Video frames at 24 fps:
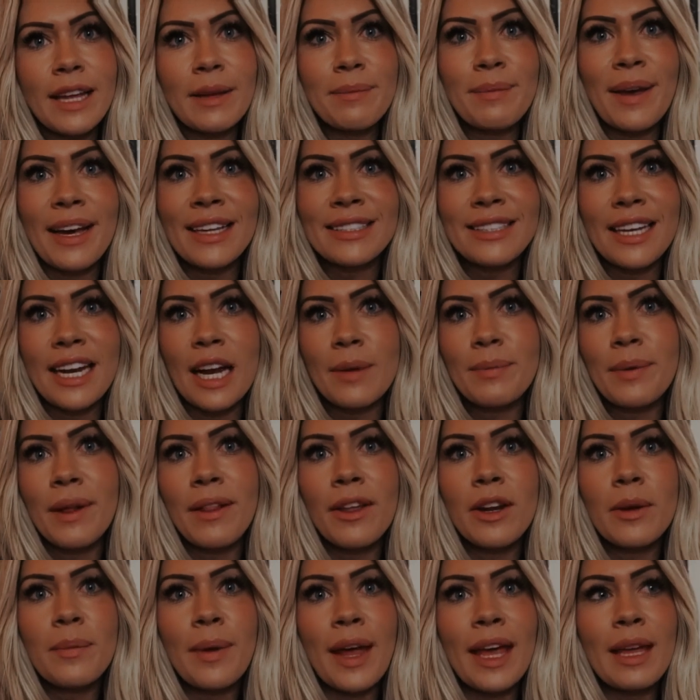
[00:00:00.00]
like mix it up a
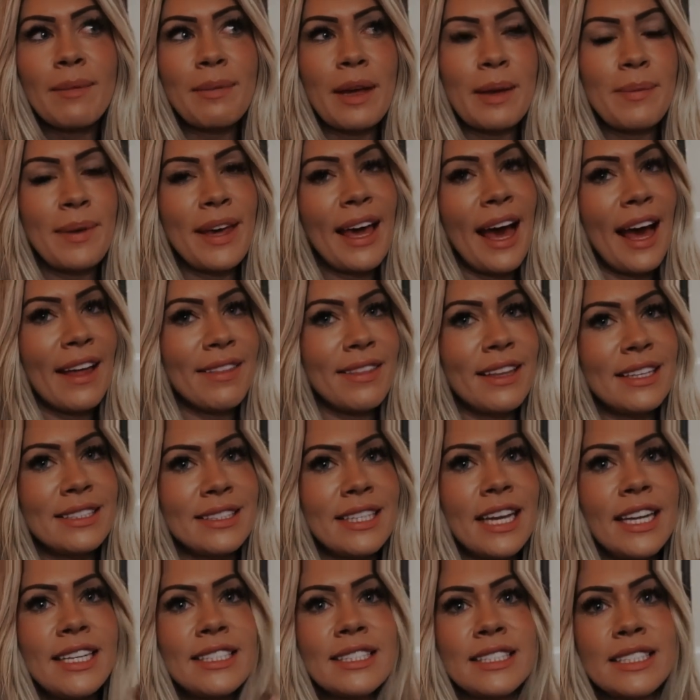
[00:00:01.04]
little bit and maybe add
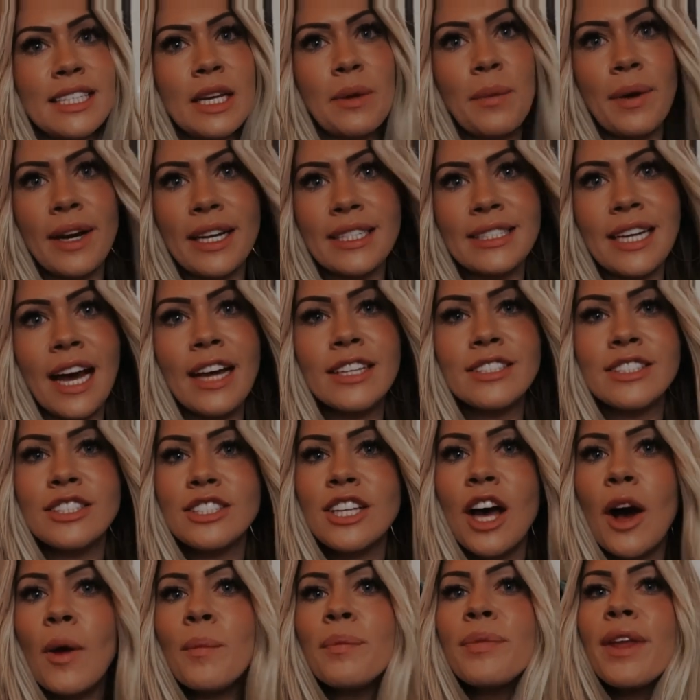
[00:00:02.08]
this in and see what it does.
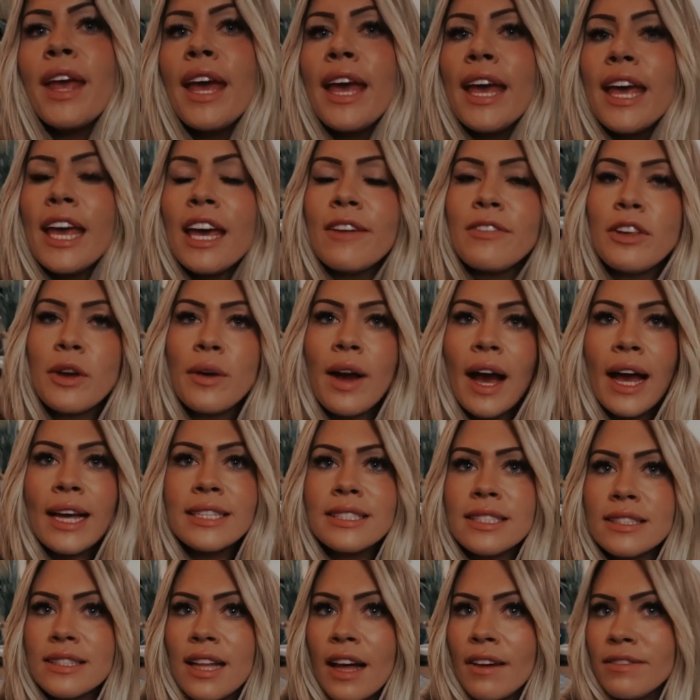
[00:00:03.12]
So if you
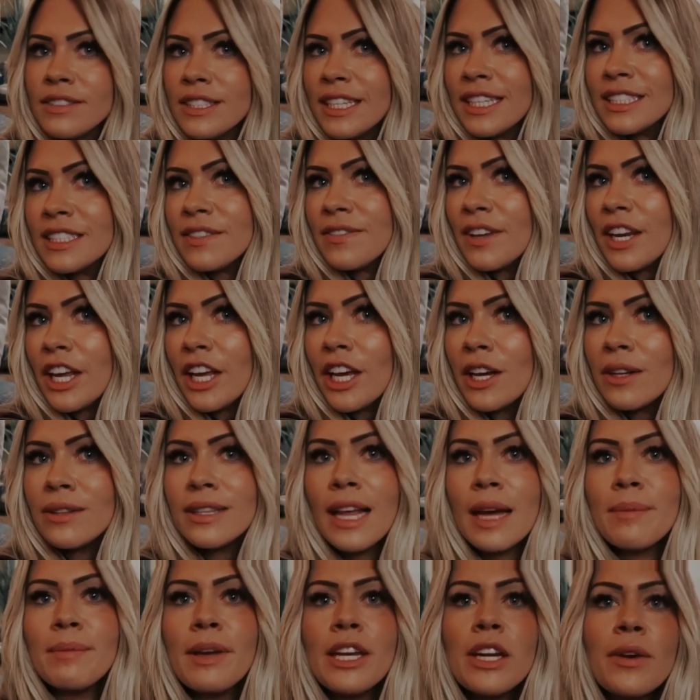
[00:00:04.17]
guys loved this video,
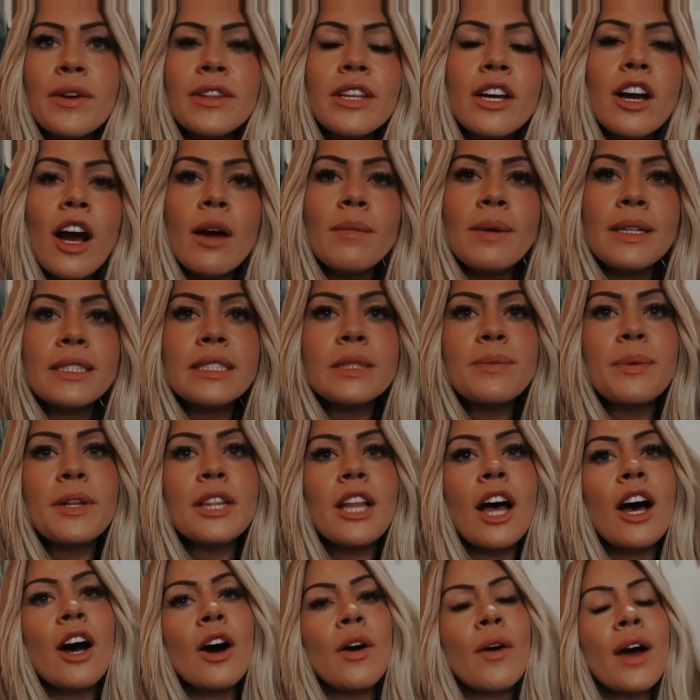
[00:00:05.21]
let me know in the comments
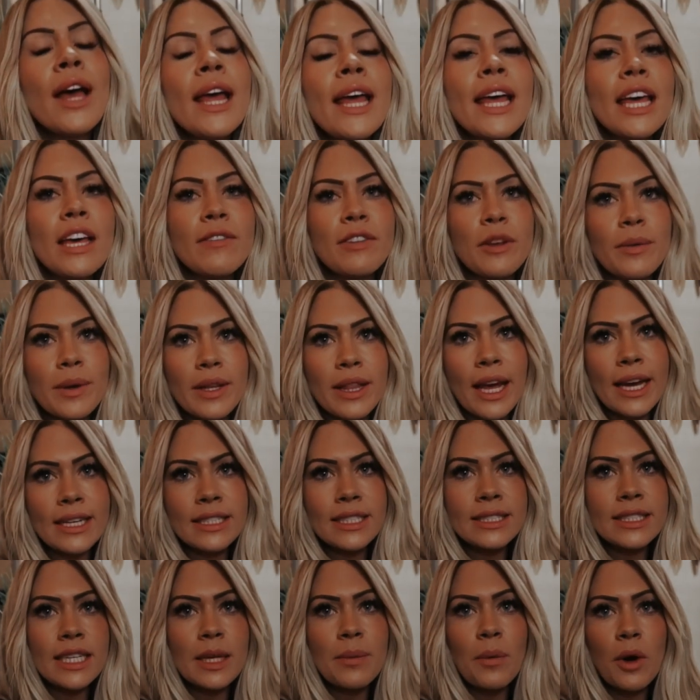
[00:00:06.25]
below. If you would like
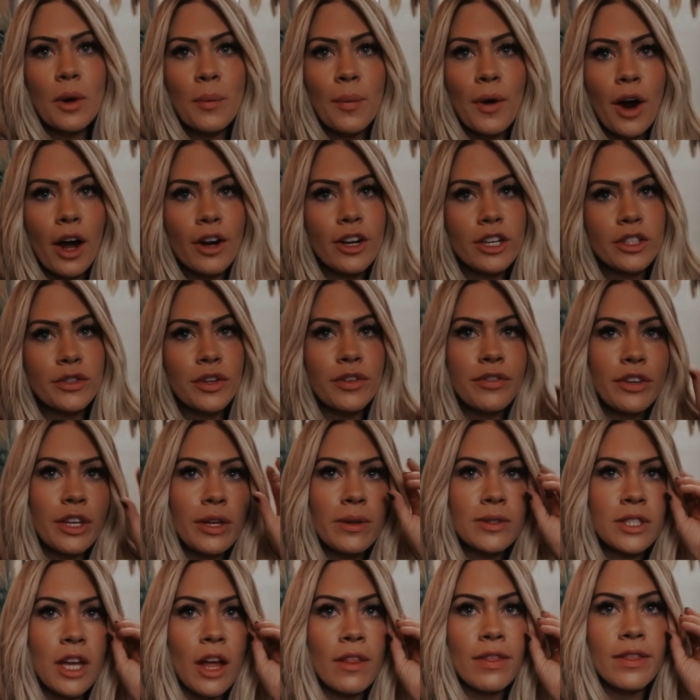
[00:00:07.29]
to see more product
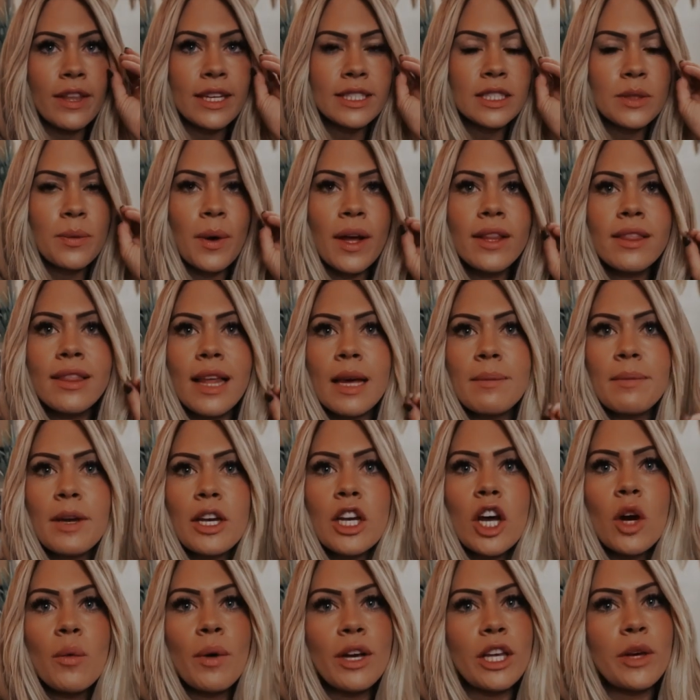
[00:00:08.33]
reviews on this one, let let me
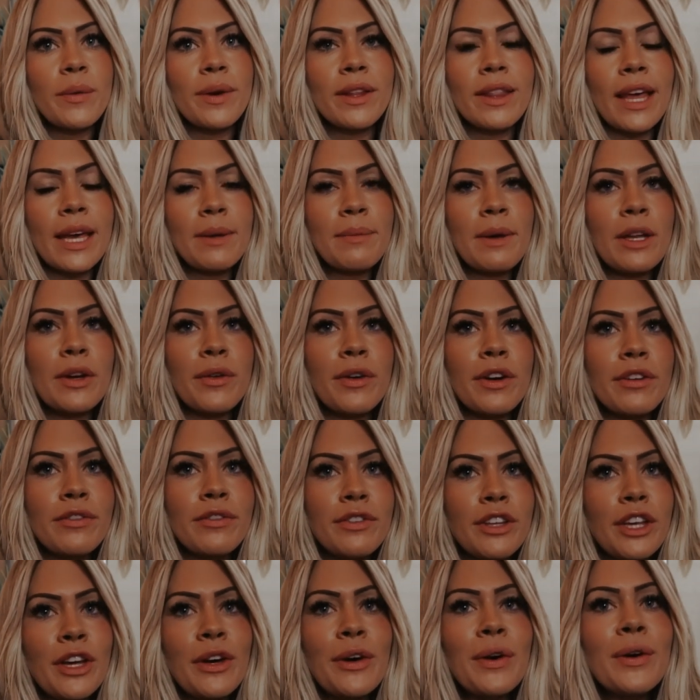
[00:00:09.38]
know what you would like me to
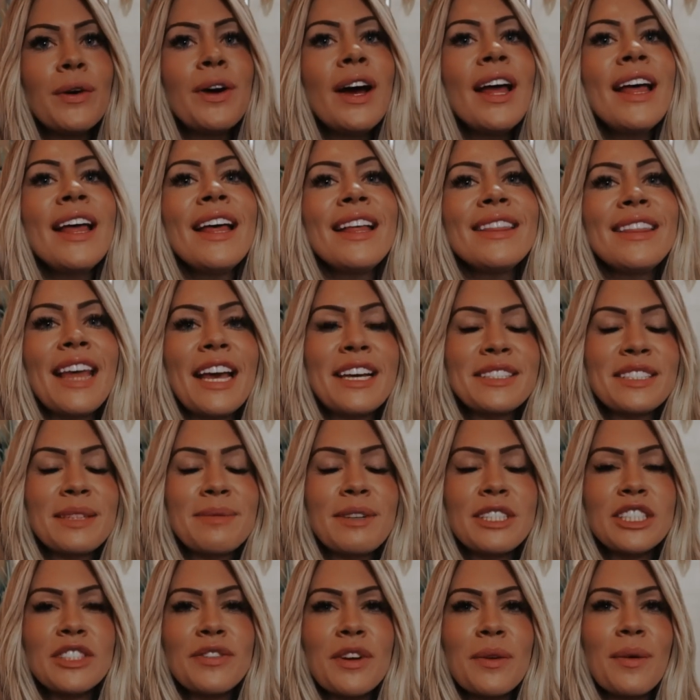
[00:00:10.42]
review. Thanks so
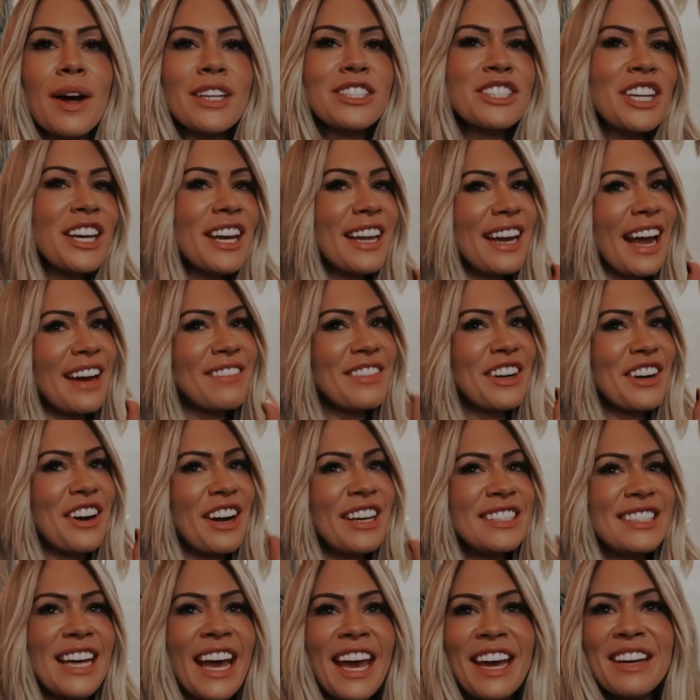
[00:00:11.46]
much for watching and have a
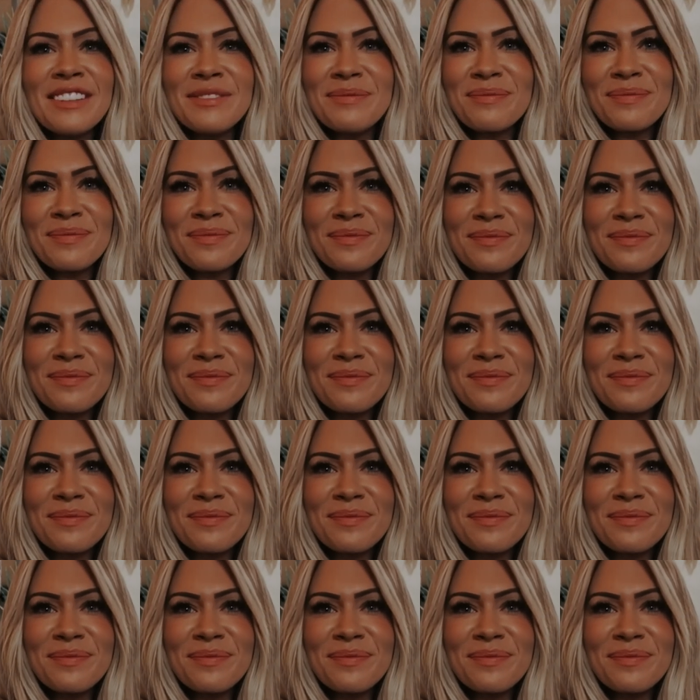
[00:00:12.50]
great day.